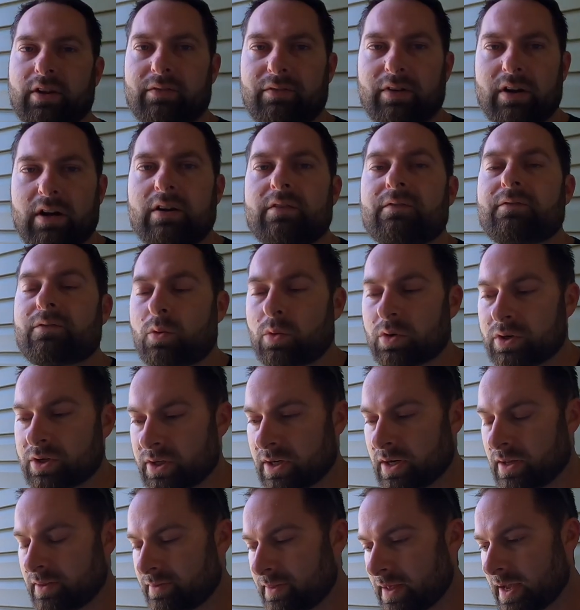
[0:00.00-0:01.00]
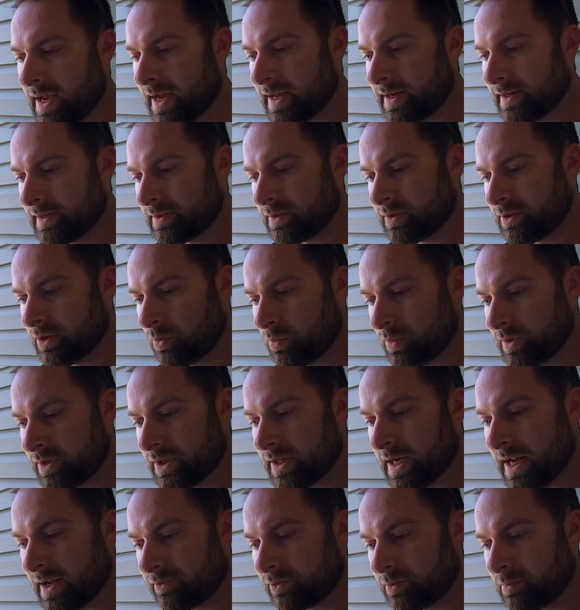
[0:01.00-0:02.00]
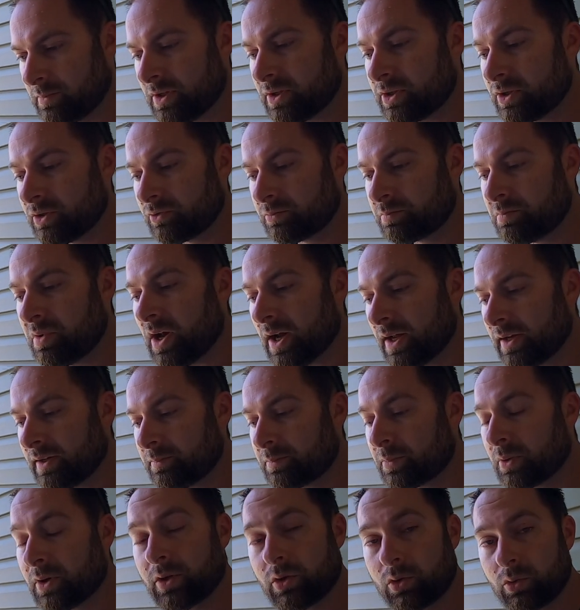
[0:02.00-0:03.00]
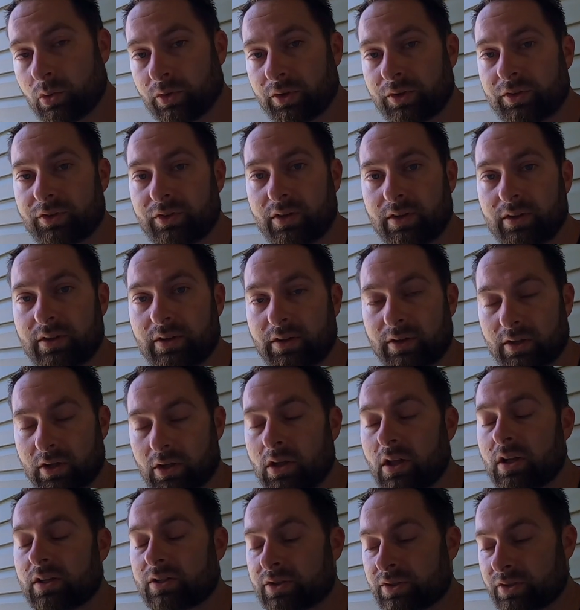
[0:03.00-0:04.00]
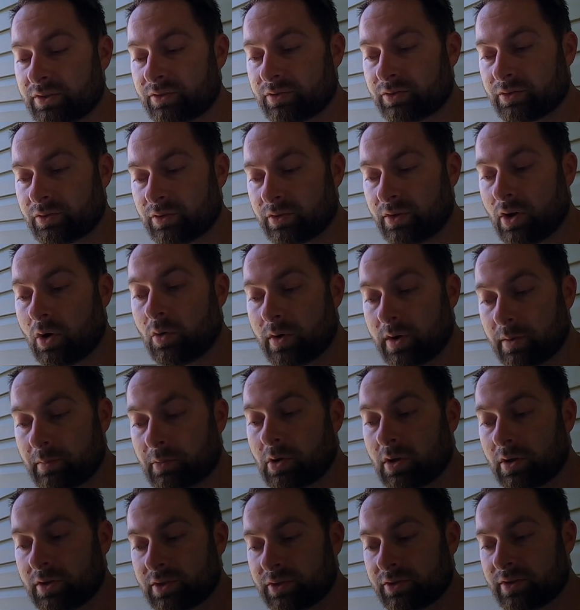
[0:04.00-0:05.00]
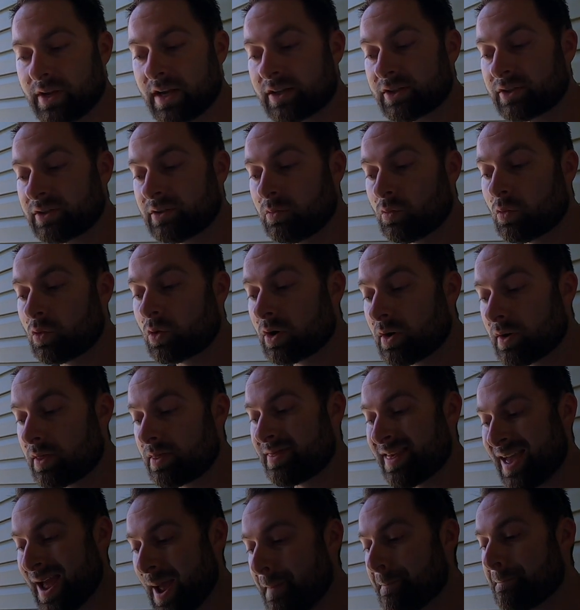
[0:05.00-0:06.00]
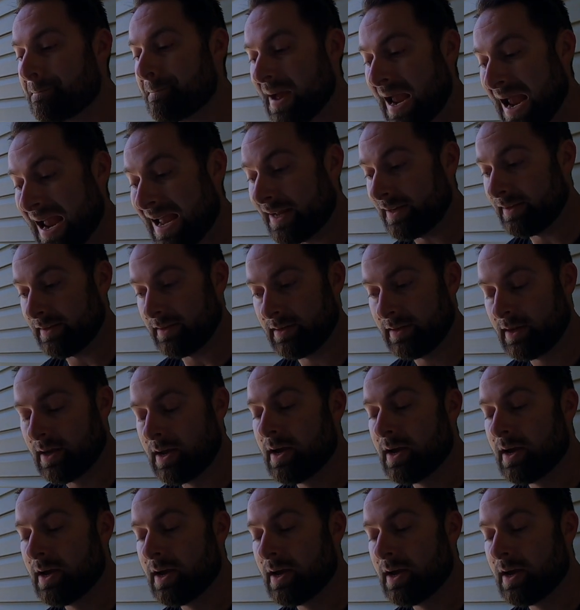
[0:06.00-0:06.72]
yeah, very unfortunate that, you know, we did have some issues, but pretty cool to see that the clutches, the OEM clutches, actually weren't that bad.